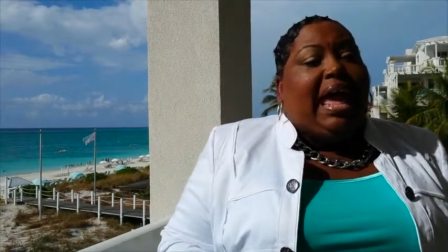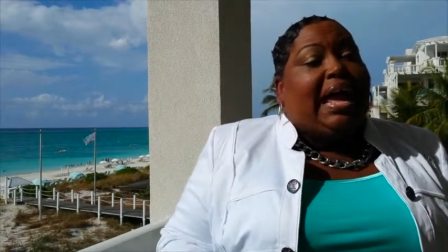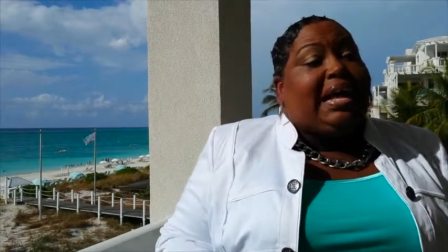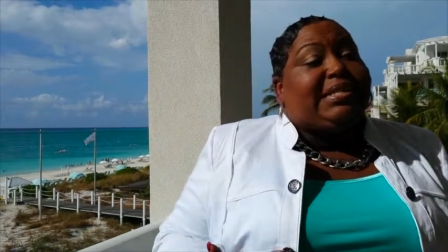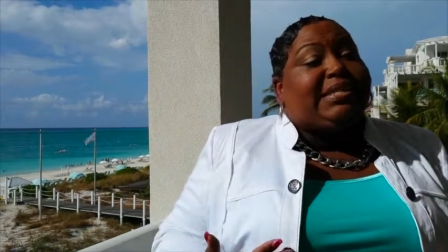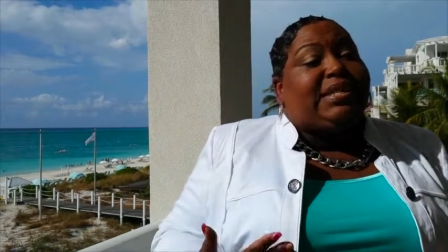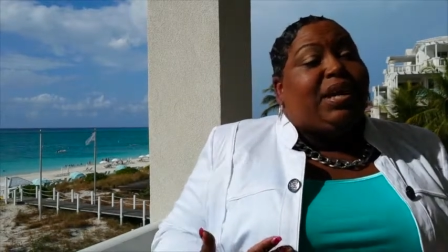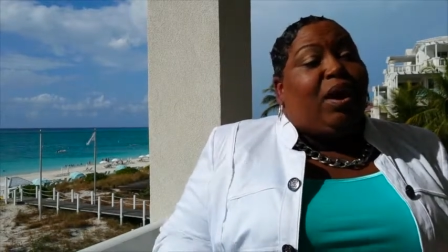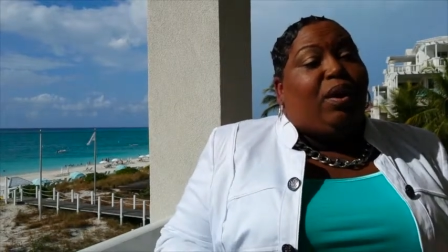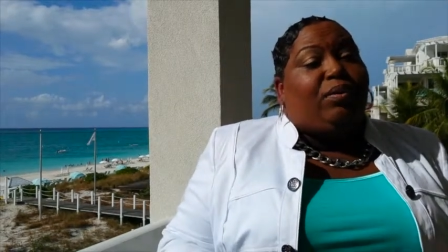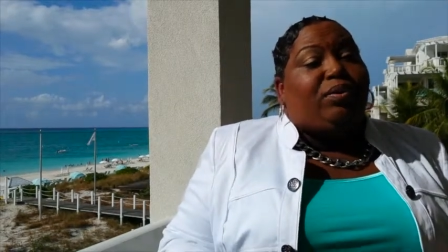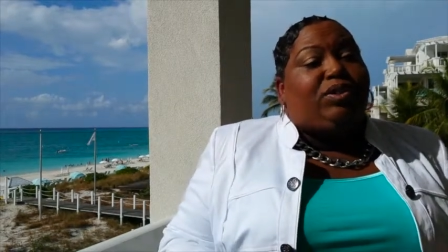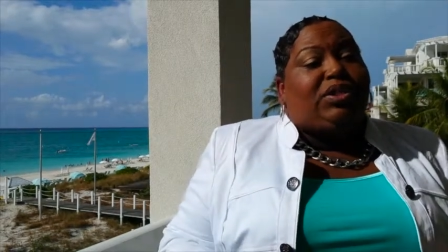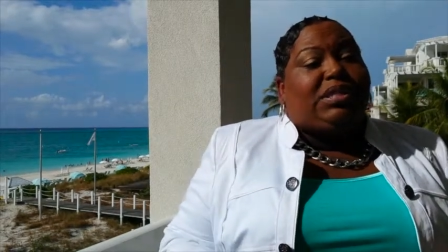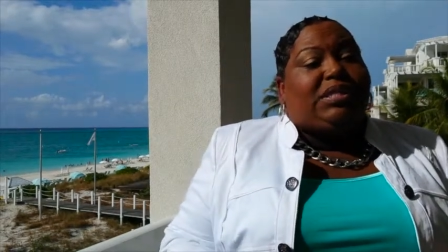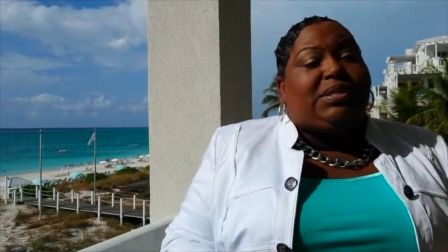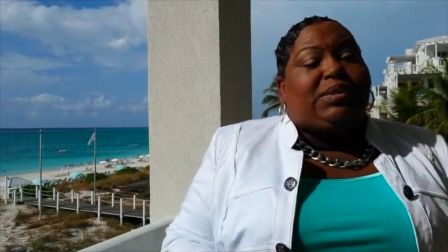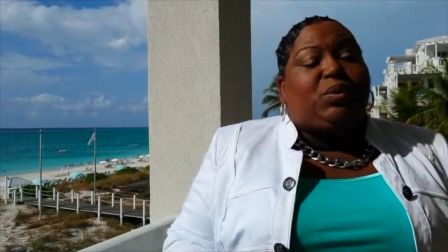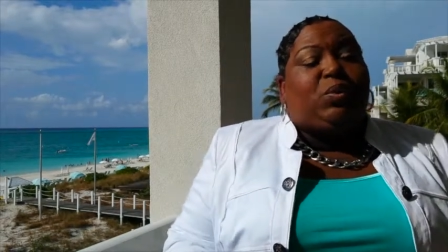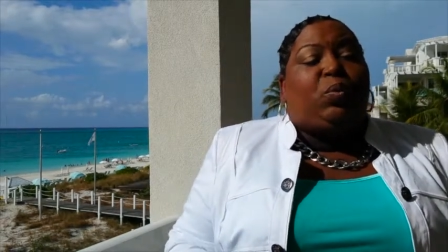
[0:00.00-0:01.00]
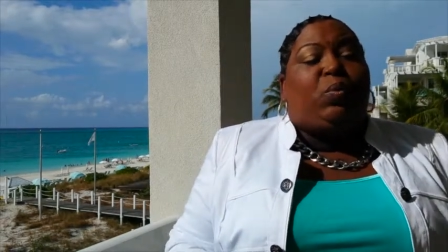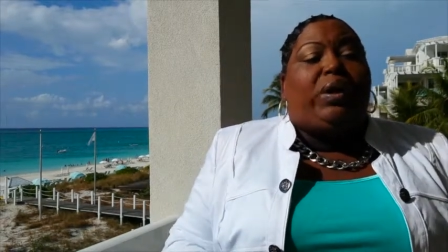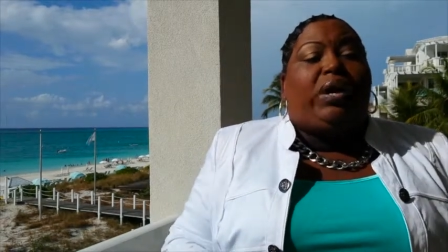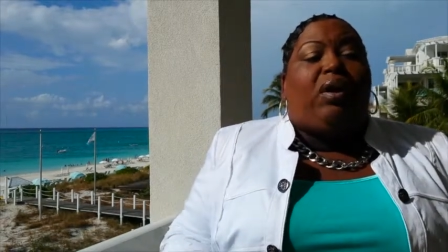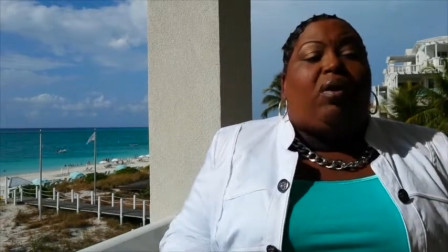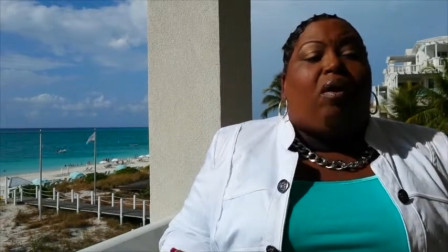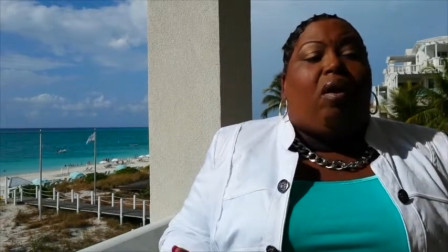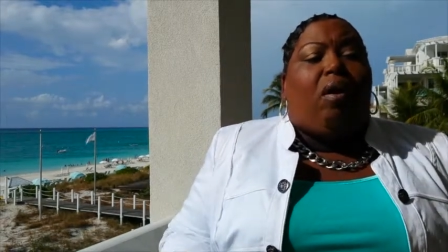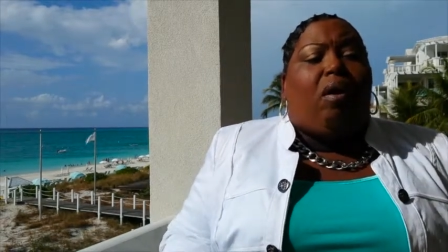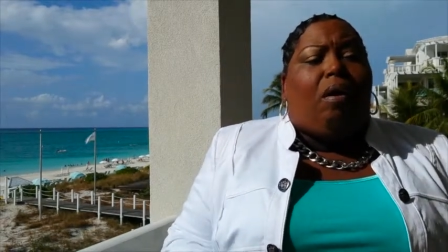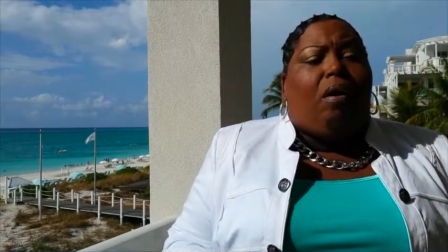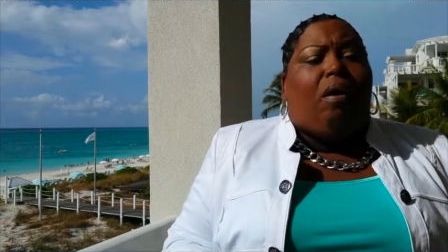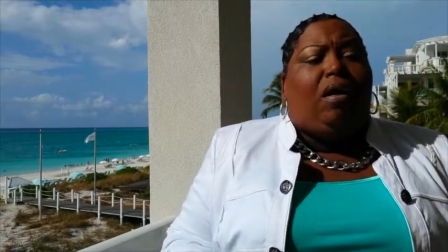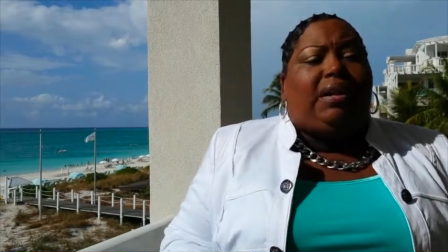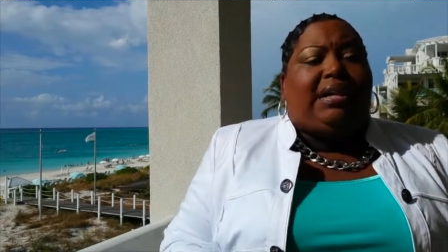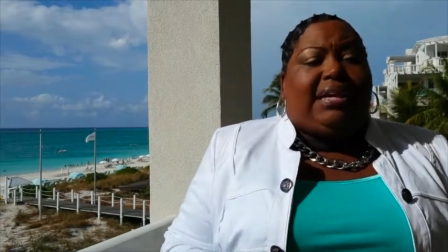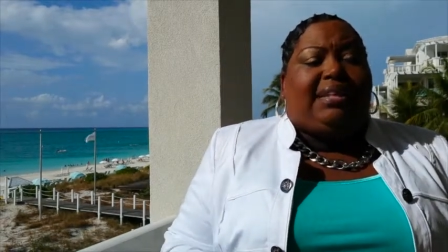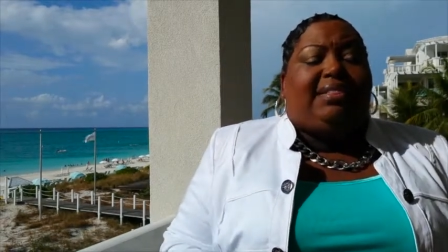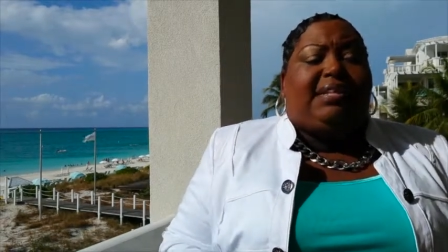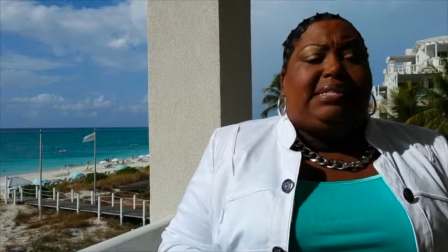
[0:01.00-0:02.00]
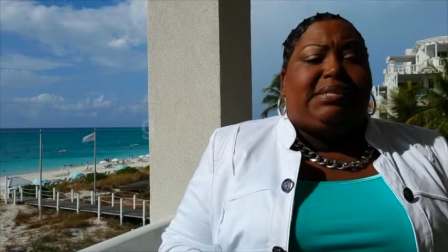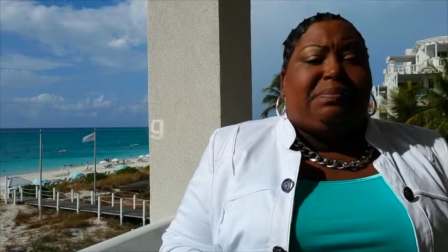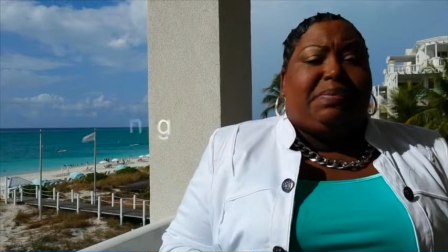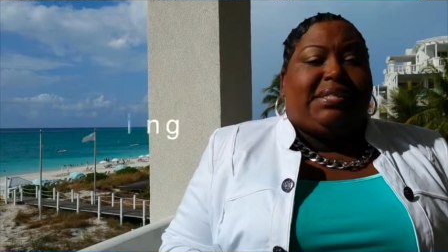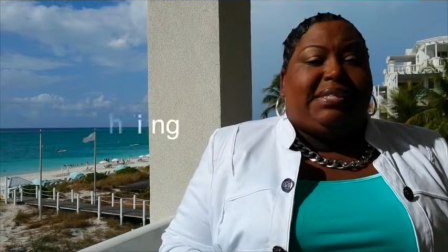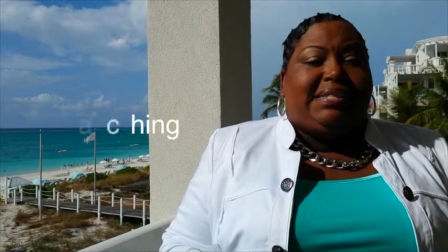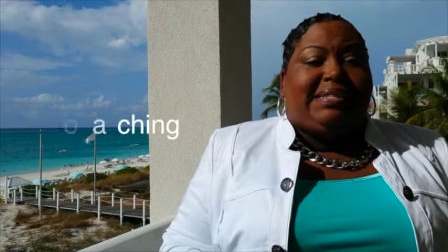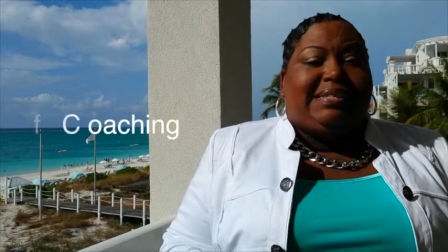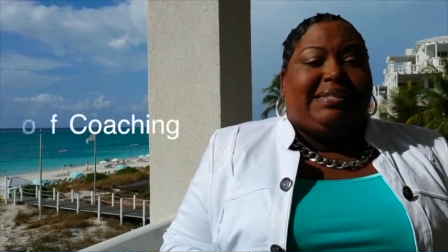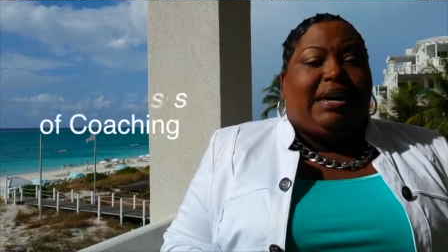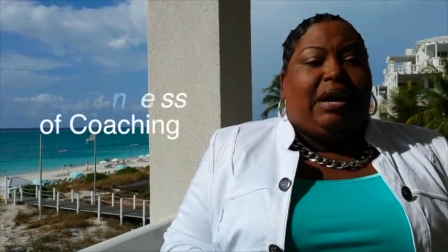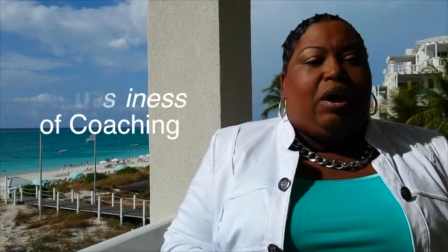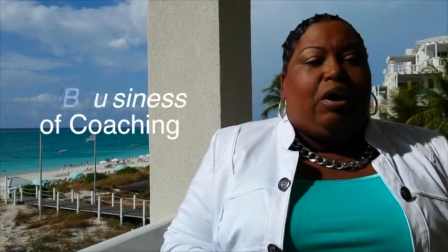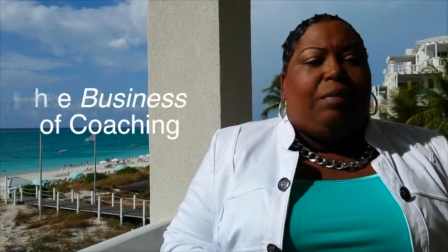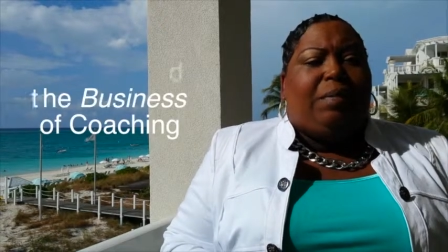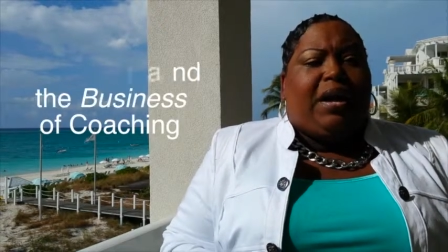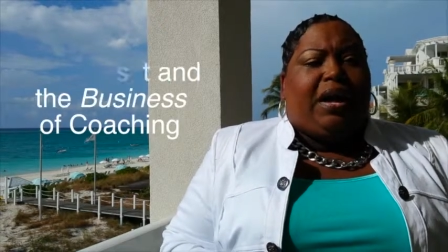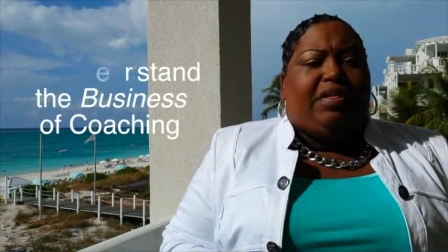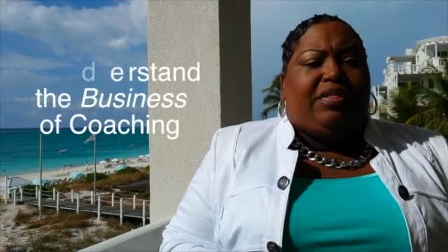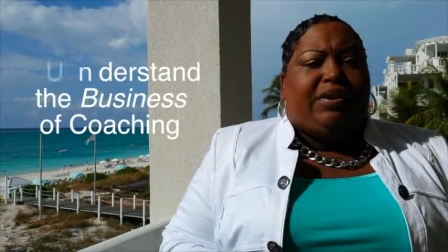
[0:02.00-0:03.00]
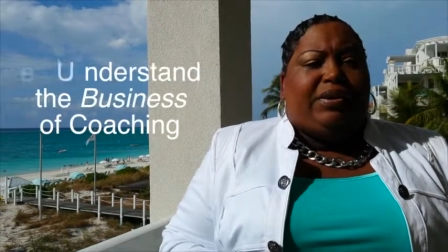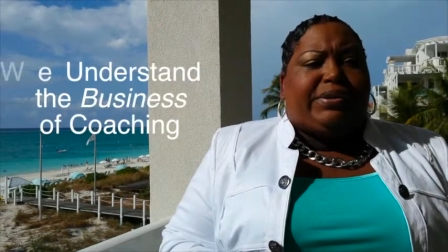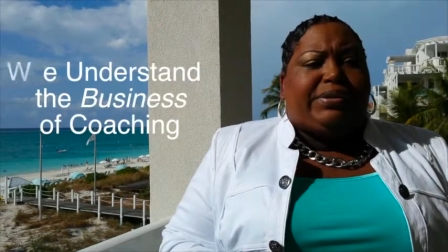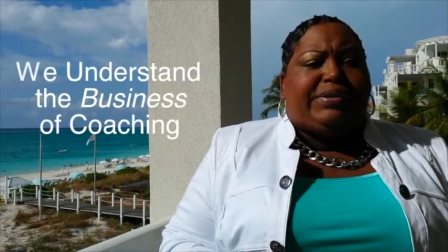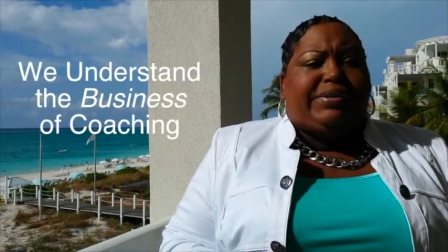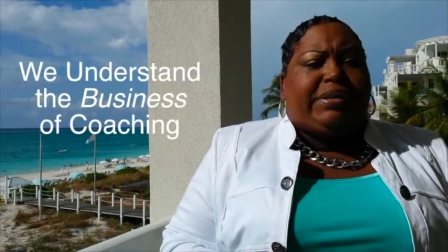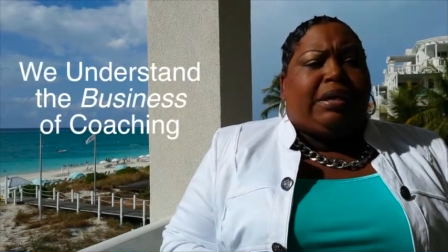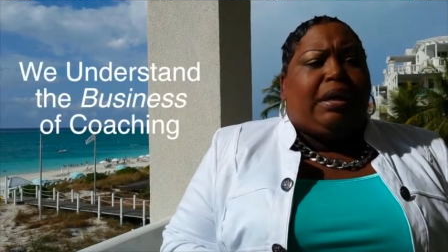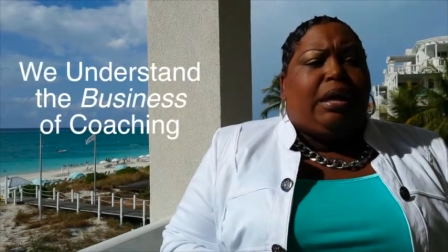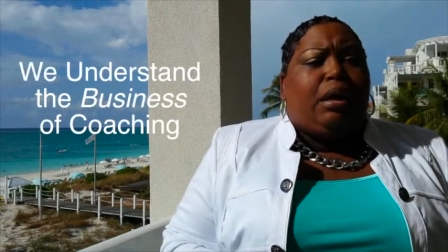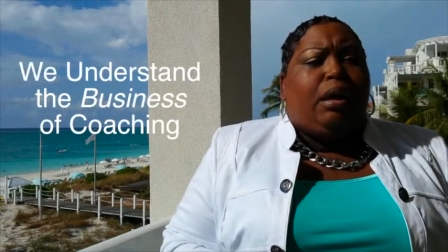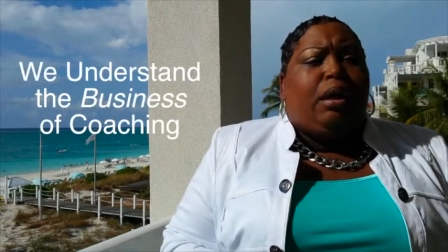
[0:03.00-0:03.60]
As coaches, we are all in this business to help others,